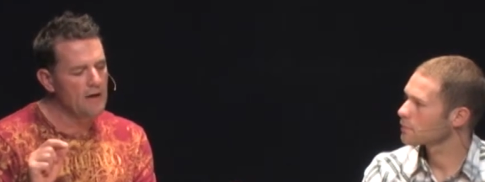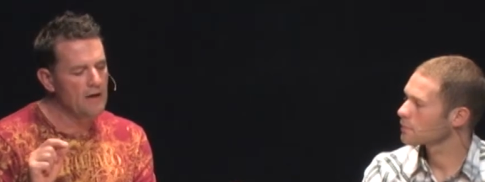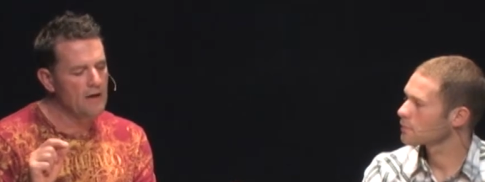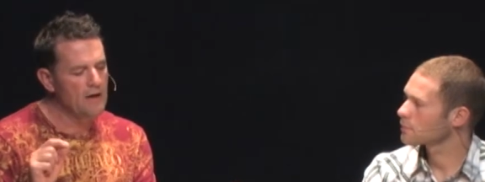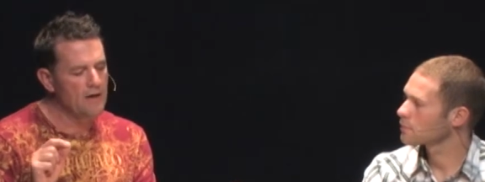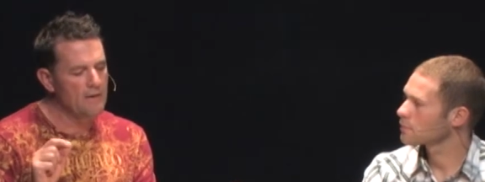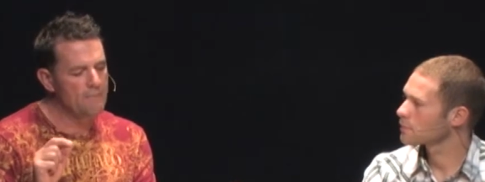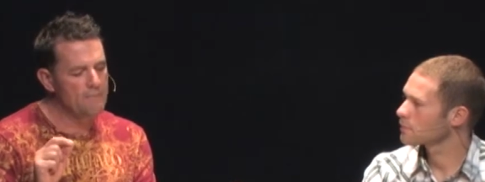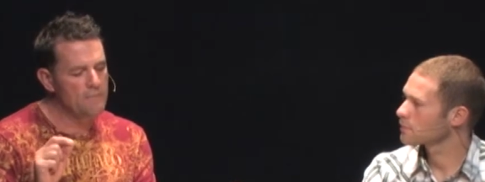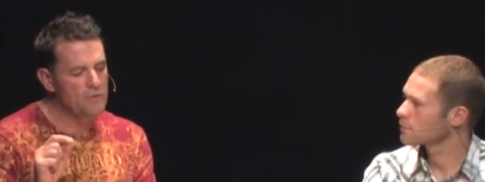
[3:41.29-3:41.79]

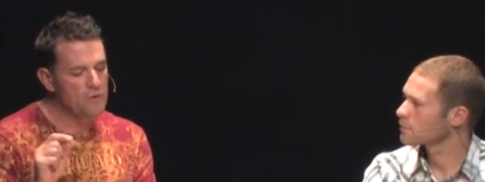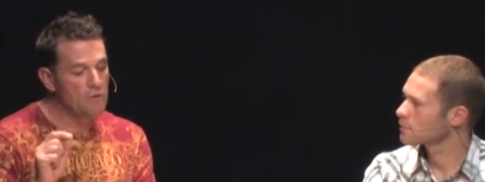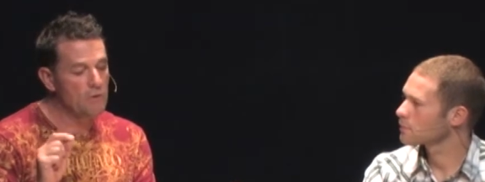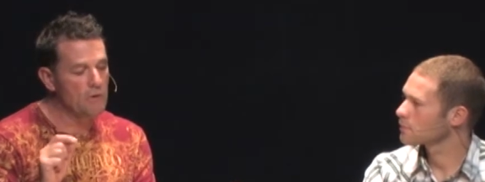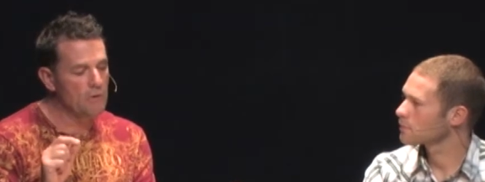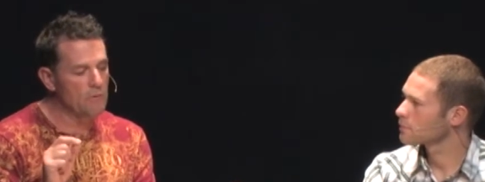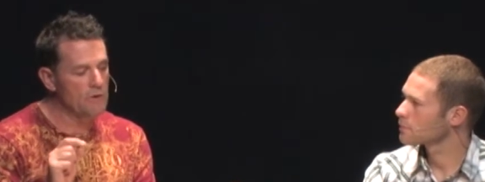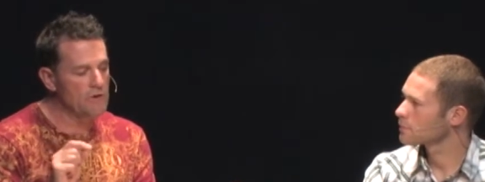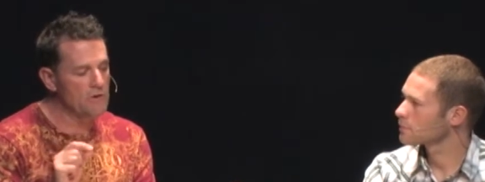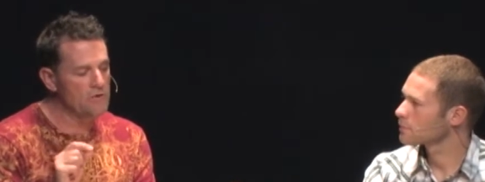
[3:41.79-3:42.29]
Speaker 1: um,
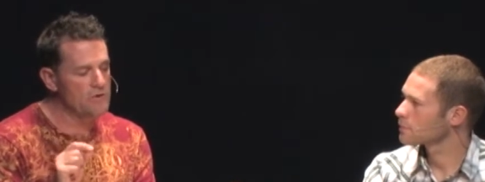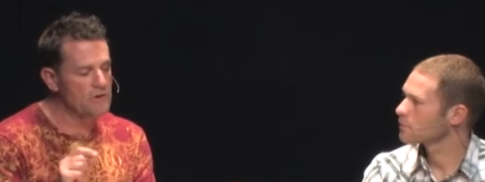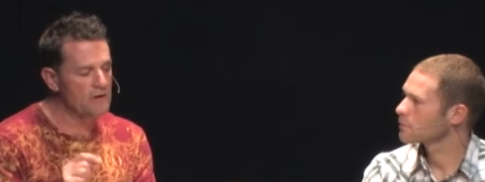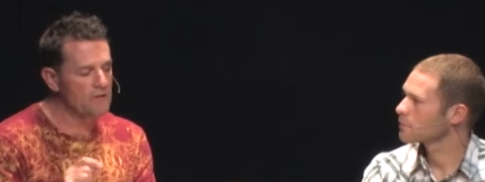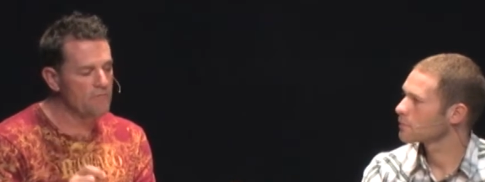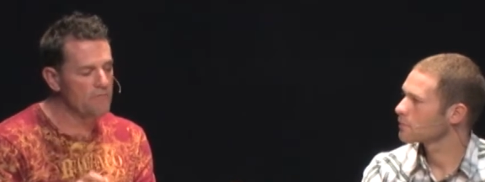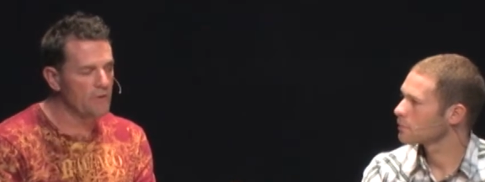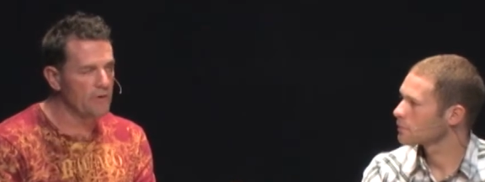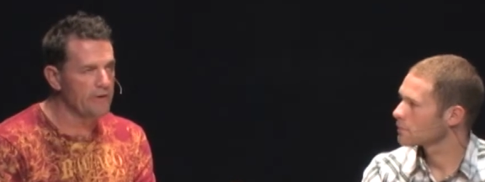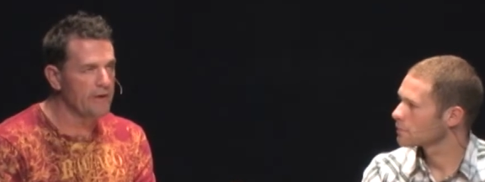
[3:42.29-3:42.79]
doing what your
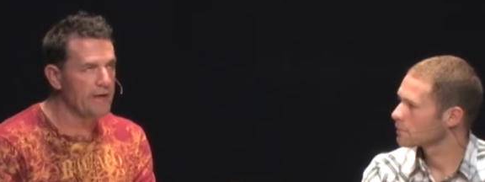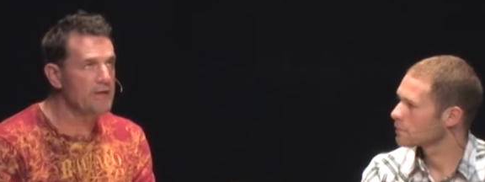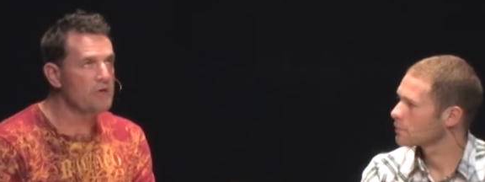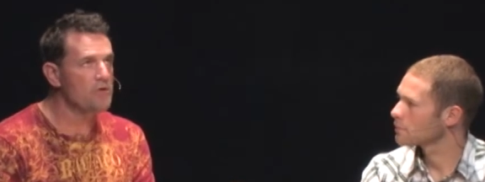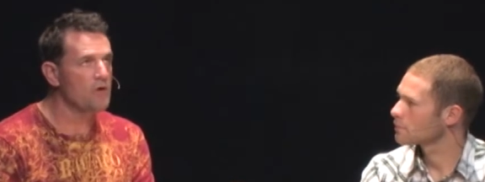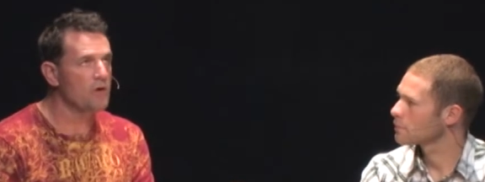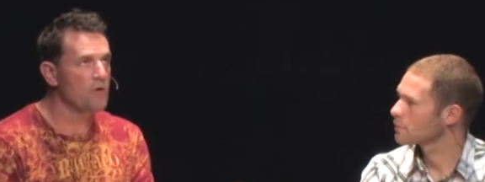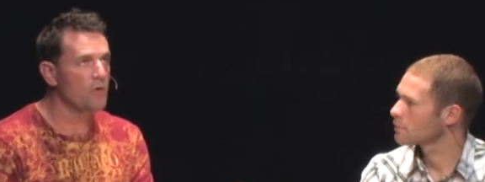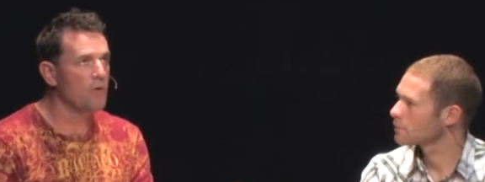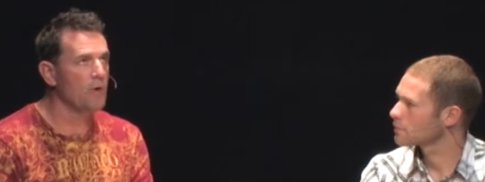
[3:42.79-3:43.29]
sinful
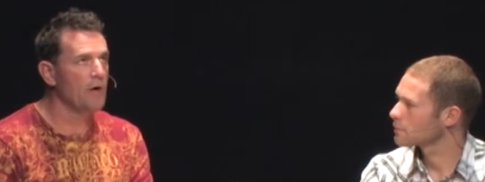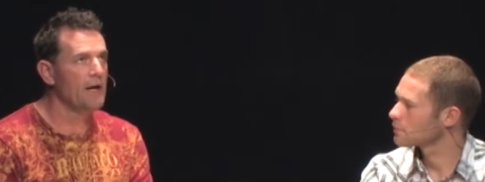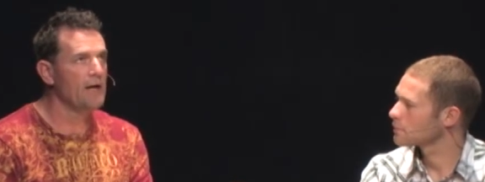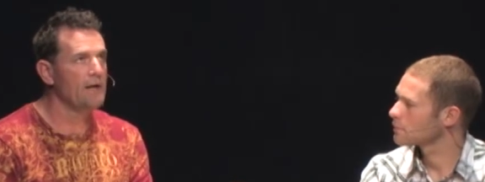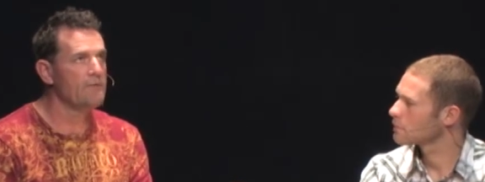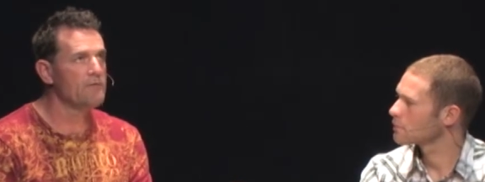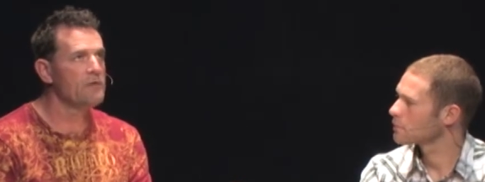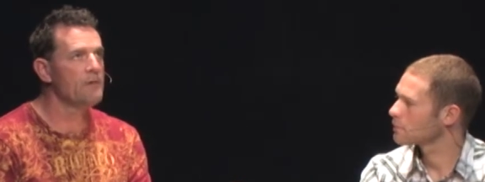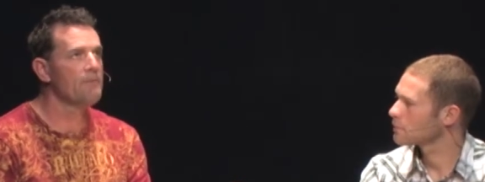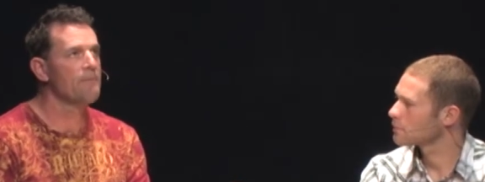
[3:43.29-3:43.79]
nature
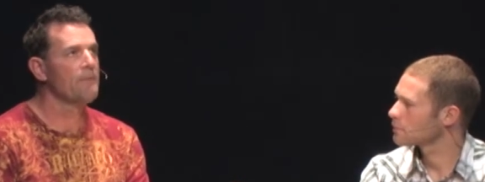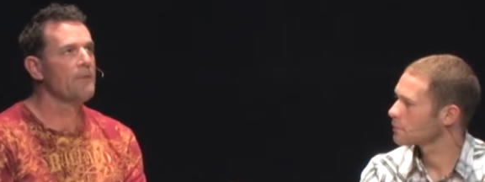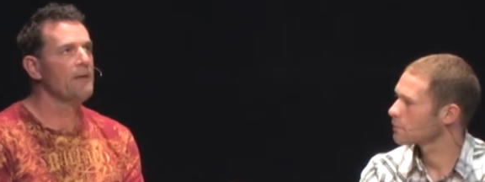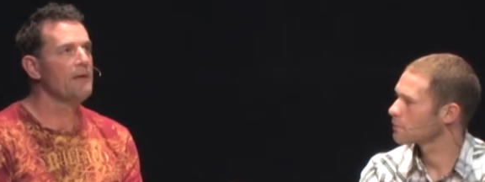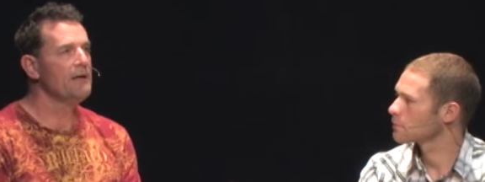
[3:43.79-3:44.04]
craves.